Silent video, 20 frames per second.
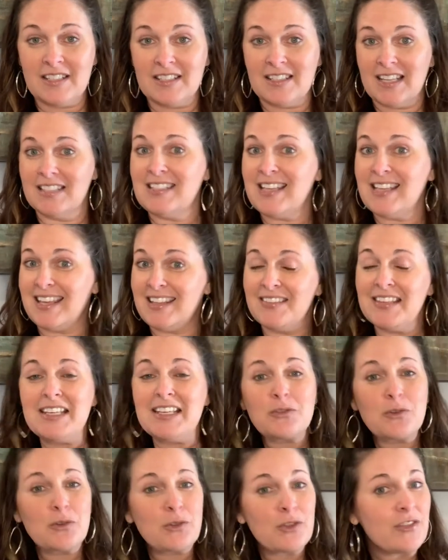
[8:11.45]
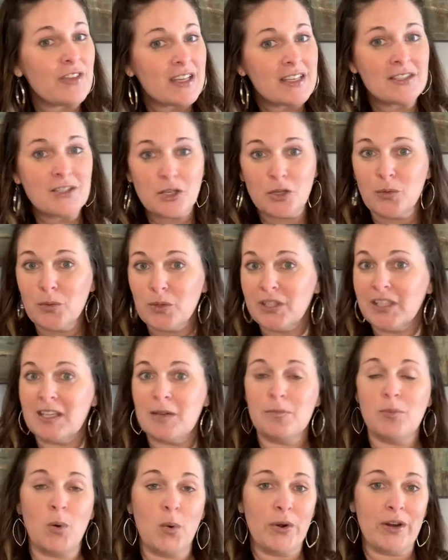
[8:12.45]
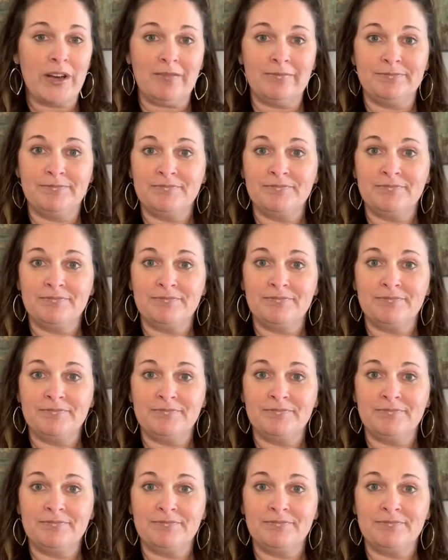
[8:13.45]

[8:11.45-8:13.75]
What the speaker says: and they say, these are the things that are really important.